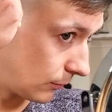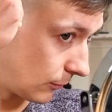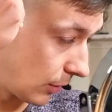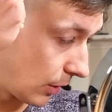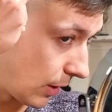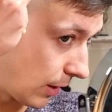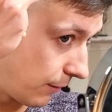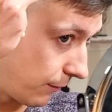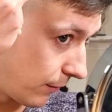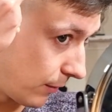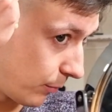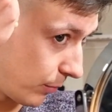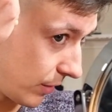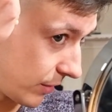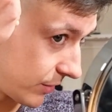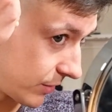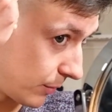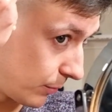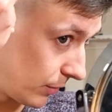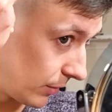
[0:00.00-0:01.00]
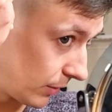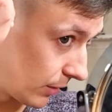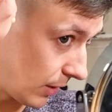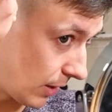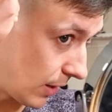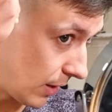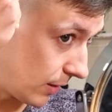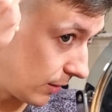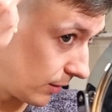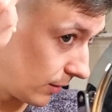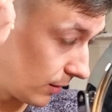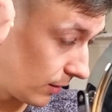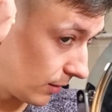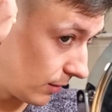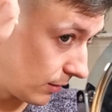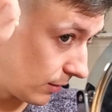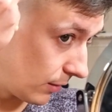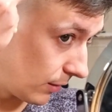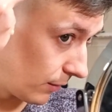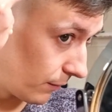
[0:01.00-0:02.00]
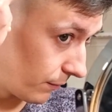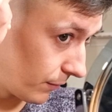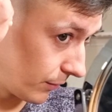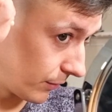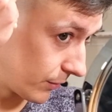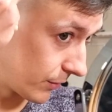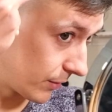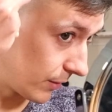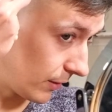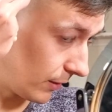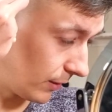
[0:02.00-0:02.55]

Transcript: Okay, if I press a bit harder, it feels a